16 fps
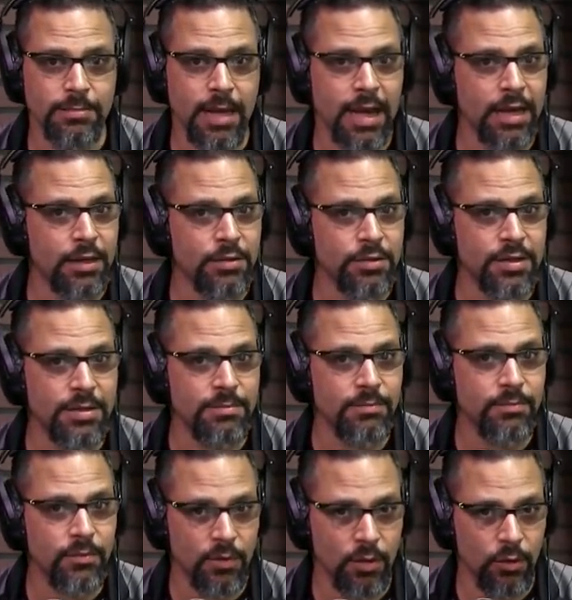Got to use
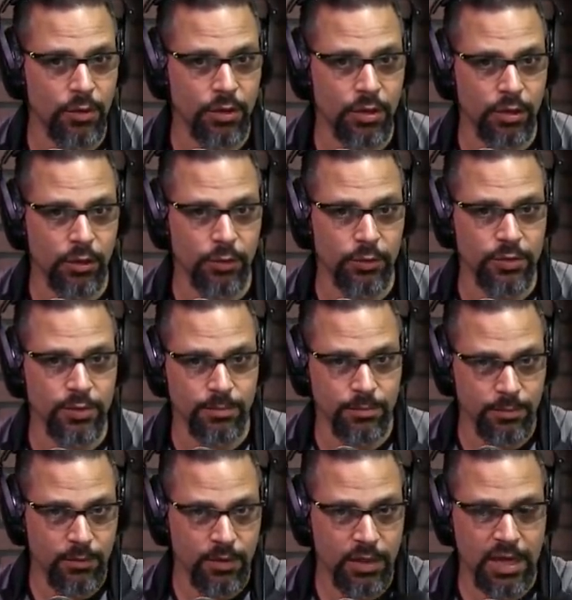them or you're going to lose them.
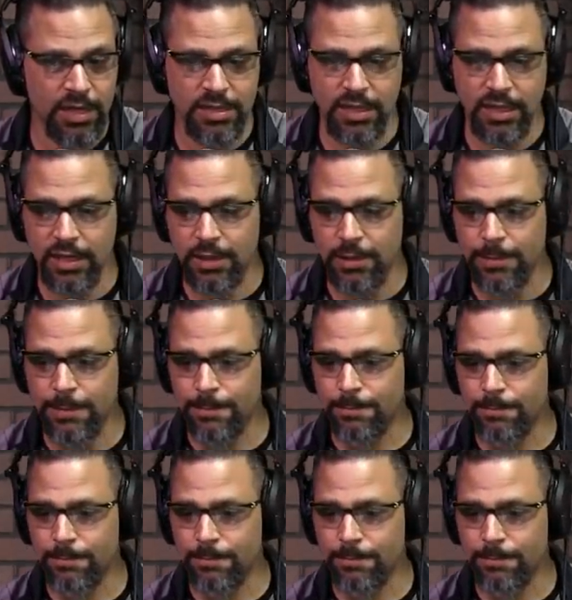You guys take care.